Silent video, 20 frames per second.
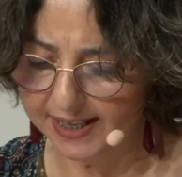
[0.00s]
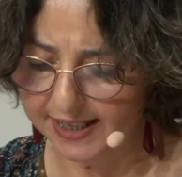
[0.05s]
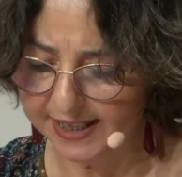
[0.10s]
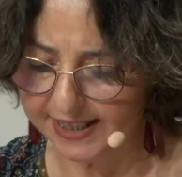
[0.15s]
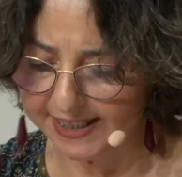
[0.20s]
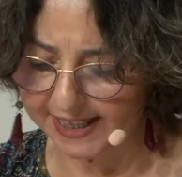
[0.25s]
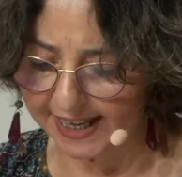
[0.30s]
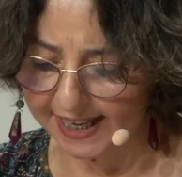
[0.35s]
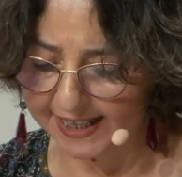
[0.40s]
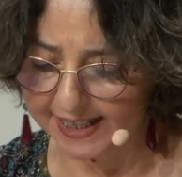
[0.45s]

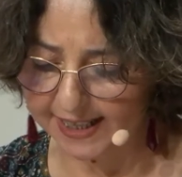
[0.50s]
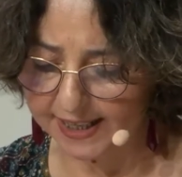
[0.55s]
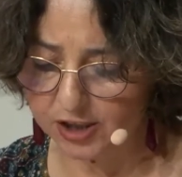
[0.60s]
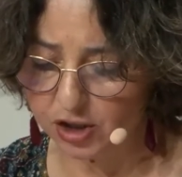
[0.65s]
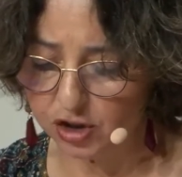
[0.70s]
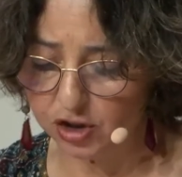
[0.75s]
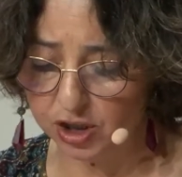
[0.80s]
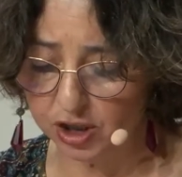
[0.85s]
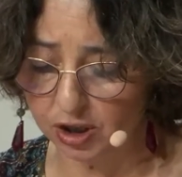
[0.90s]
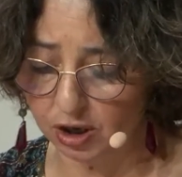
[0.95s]

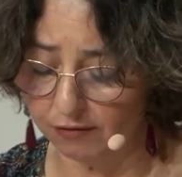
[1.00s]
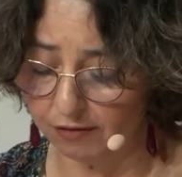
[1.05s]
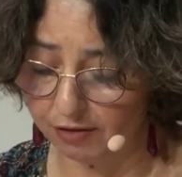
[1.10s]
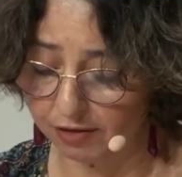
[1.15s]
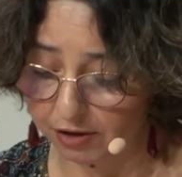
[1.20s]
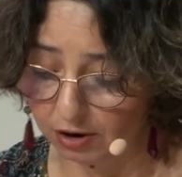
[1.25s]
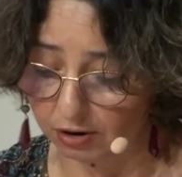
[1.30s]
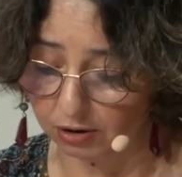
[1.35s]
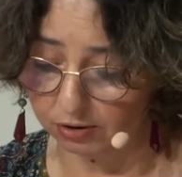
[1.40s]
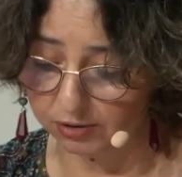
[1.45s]
hierarchy of
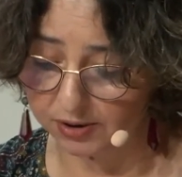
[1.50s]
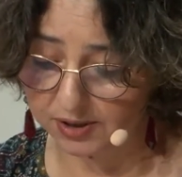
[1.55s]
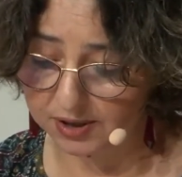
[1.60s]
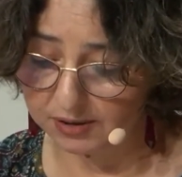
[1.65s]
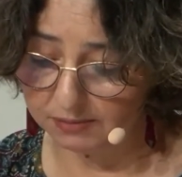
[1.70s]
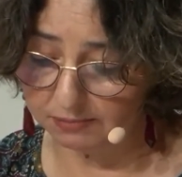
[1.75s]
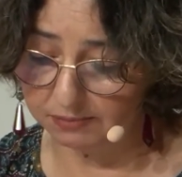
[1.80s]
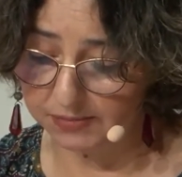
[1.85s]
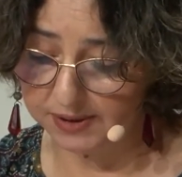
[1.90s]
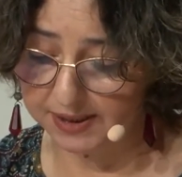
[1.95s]
thoughts
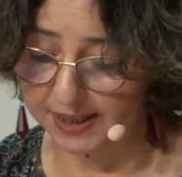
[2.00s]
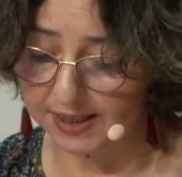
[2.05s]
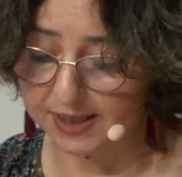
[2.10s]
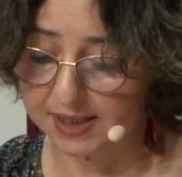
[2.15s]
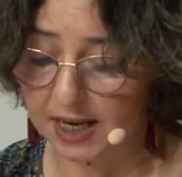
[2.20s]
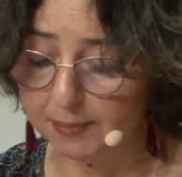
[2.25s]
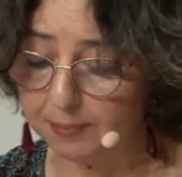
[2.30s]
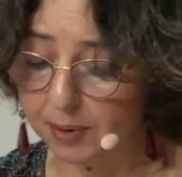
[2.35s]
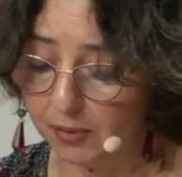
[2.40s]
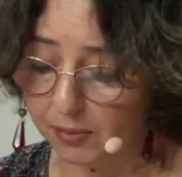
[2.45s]
that
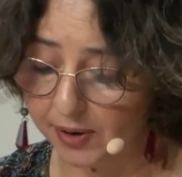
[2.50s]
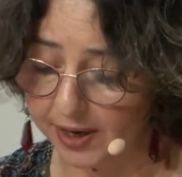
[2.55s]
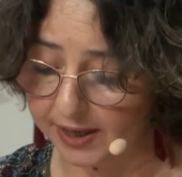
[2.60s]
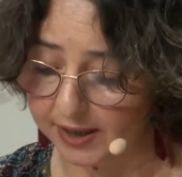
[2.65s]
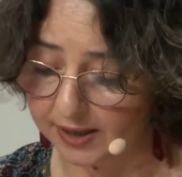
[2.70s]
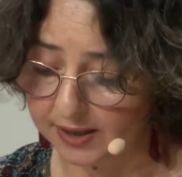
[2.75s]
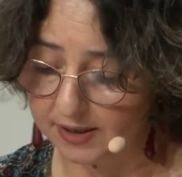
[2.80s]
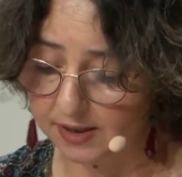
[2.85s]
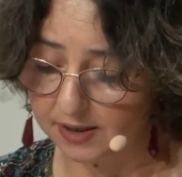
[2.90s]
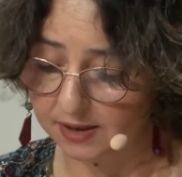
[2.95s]

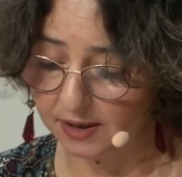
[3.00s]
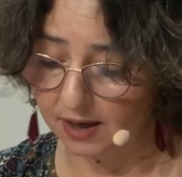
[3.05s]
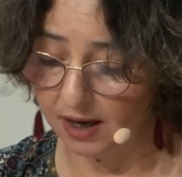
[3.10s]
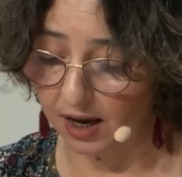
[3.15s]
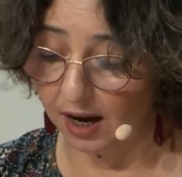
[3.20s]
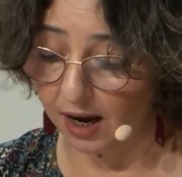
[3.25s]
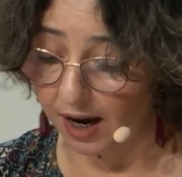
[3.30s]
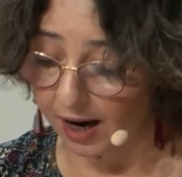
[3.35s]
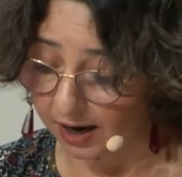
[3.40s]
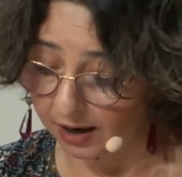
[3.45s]
separates
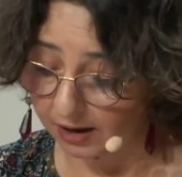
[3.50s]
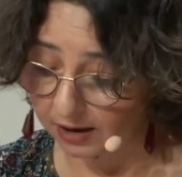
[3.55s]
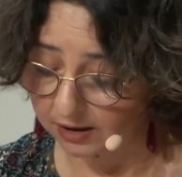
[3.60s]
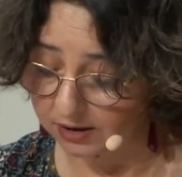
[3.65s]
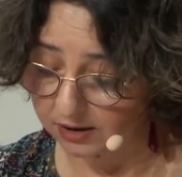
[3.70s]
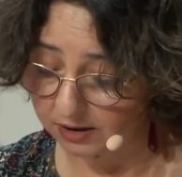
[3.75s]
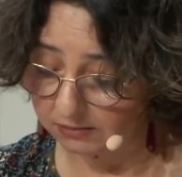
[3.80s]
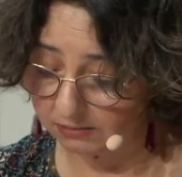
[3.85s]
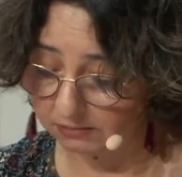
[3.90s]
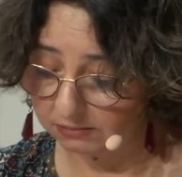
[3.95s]

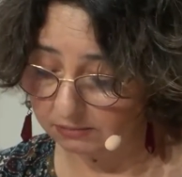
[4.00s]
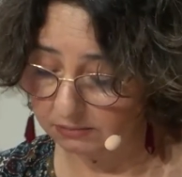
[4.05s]
art